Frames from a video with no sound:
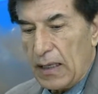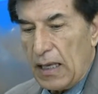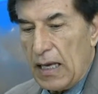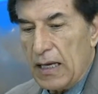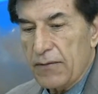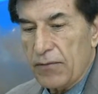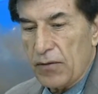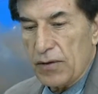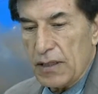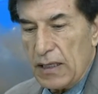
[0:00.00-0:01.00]
And for
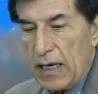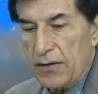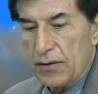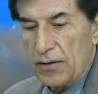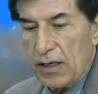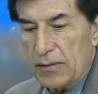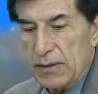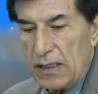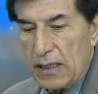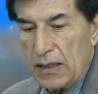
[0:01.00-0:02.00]
the other crimes
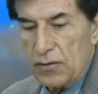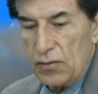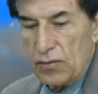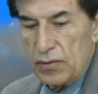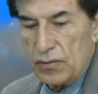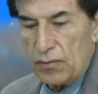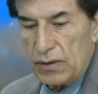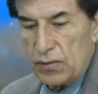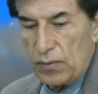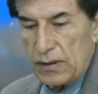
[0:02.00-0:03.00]
that I told you,
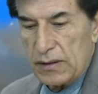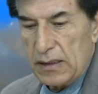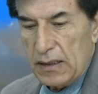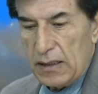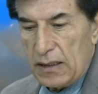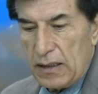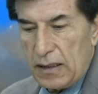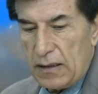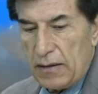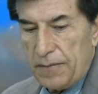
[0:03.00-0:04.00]
which was
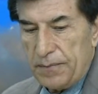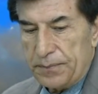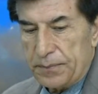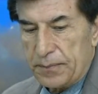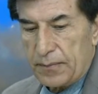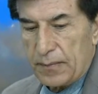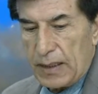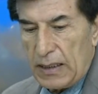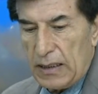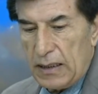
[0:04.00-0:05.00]
um,
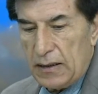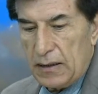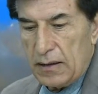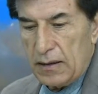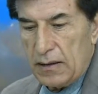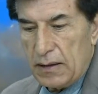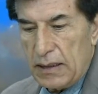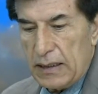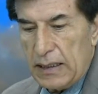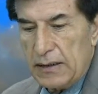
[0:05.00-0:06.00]
in, in,
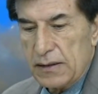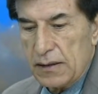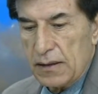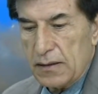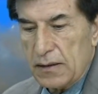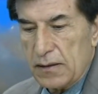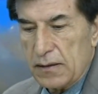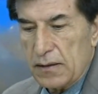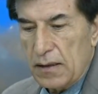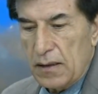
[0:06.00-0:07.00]
in,
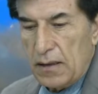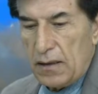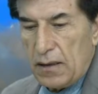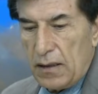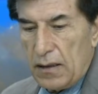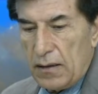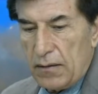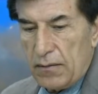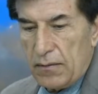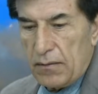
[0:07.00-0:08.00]
incidences uh,
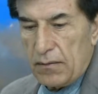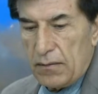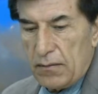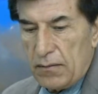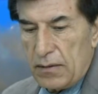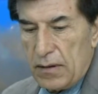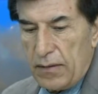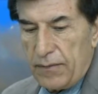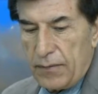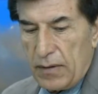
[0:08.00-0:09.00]

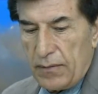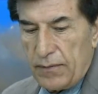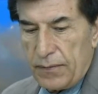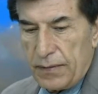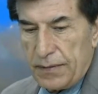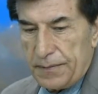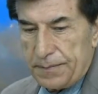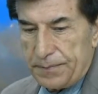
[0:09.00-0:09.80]
of, of um,